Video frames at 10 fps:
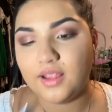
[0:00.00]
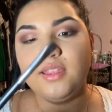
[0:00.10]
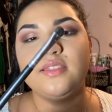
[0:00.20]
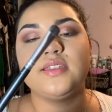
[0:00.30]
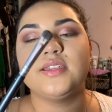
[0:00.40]
I
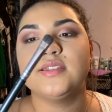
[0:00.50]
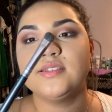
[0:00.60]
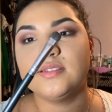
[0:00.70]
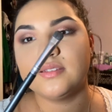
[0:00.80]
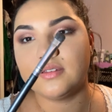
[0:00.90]
like
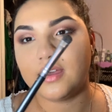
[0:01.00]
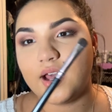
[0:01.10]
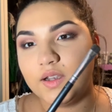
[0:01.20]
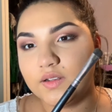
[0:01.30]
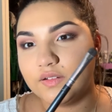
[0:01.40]
these
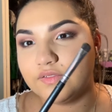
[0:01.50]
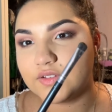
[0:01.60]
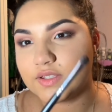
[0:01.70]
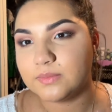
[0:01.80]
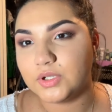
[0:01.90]
kind
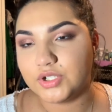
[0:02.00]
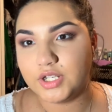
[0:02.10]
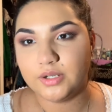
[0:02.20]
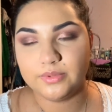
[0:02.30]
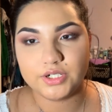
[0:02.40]
of small
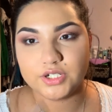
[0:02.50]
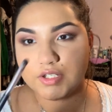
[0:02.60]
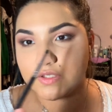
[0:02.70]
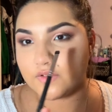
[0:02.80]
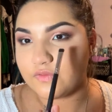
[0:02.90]
shader
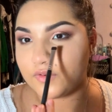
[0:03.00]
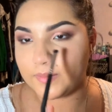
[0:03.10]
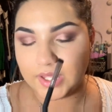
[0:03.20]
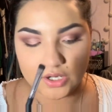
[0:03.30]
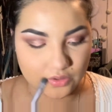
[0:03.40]
brushes for
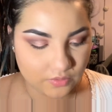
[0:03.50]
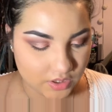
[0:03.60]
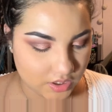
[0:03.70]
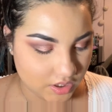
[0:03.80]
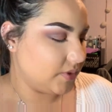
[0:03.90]
my inner
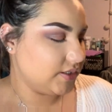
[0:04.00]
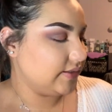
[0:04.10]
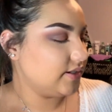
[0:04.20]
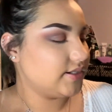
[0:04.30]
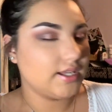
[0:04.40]
corner. I'm
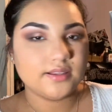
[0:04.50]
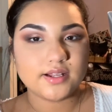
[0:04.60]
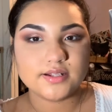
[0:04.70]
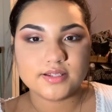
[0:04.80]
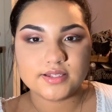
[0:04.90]
just gonna take
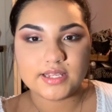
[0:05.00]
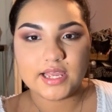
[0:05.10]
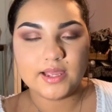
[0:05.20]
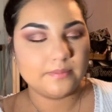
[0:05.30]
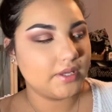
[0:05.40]
that
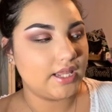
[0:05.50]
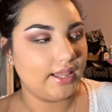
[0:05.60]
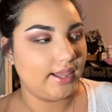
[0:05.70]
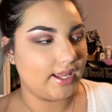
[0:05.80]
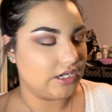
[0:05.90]
same
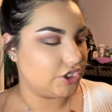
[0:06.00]
in light